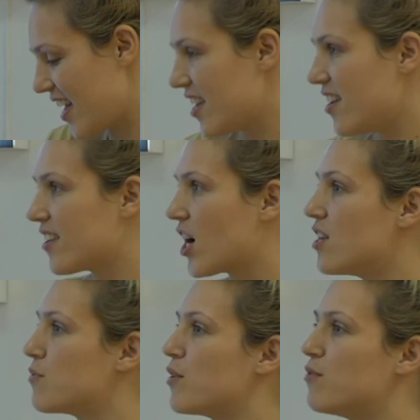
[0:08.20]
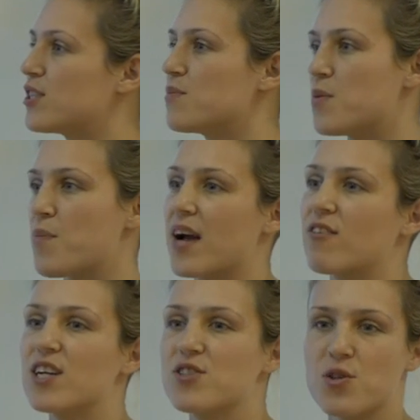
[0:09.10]
then kind of give you some of the
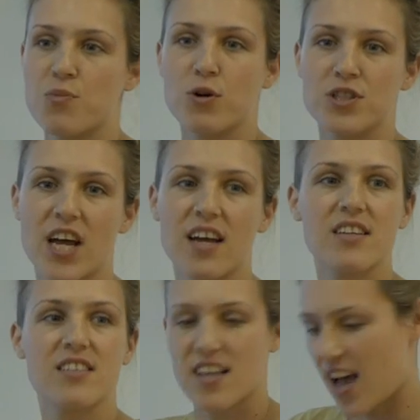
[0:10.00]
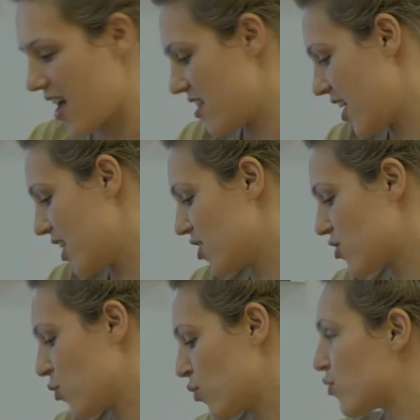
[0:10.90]
background to the project and then
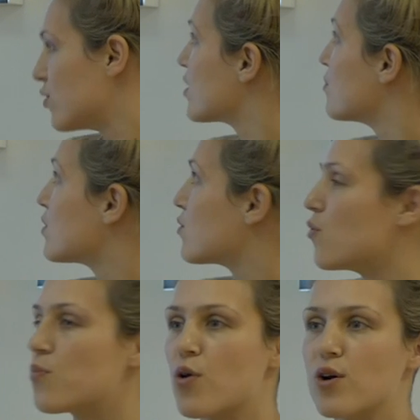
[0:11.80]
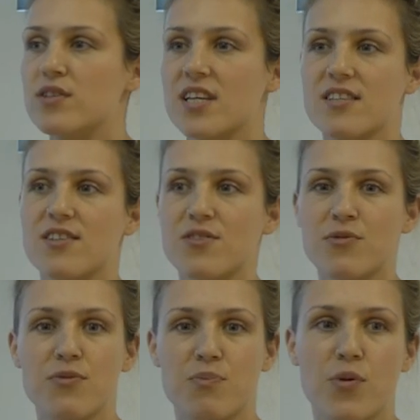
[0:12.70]
talk through some of the sort of process of
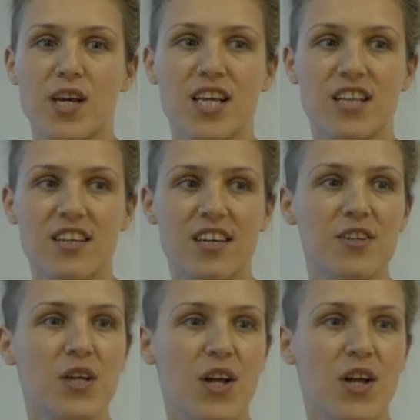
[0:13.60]
bringing the